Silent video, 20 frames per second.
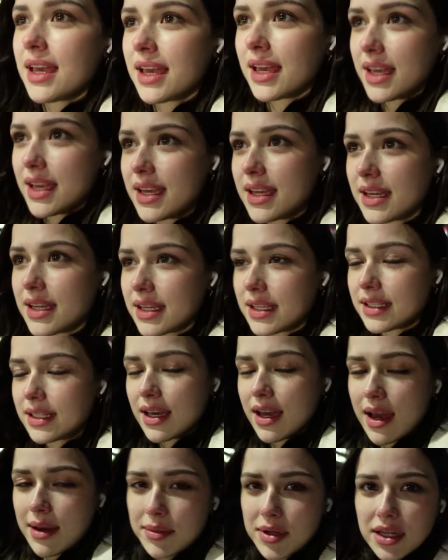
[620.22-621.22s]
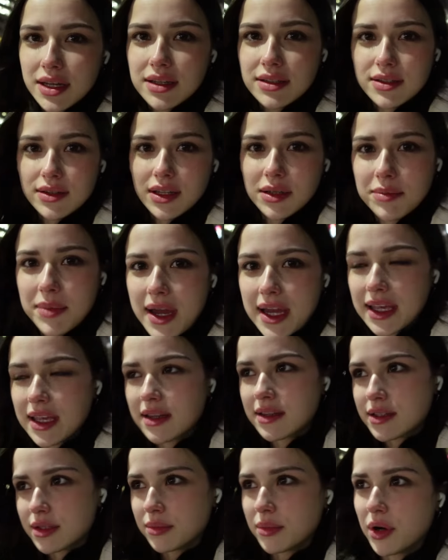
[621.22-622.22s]
And I'm gonna do
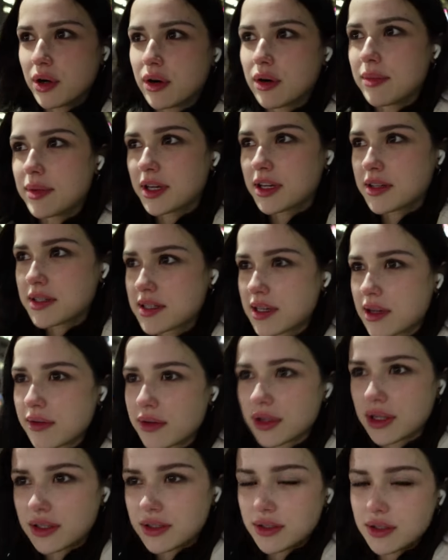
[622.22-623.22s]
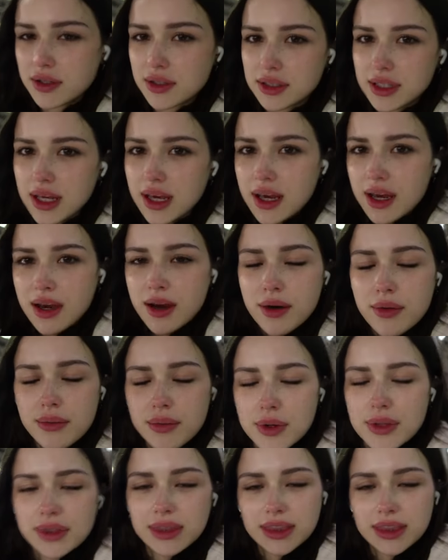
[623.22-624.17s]
unpacking tomorrow because I wanna do it with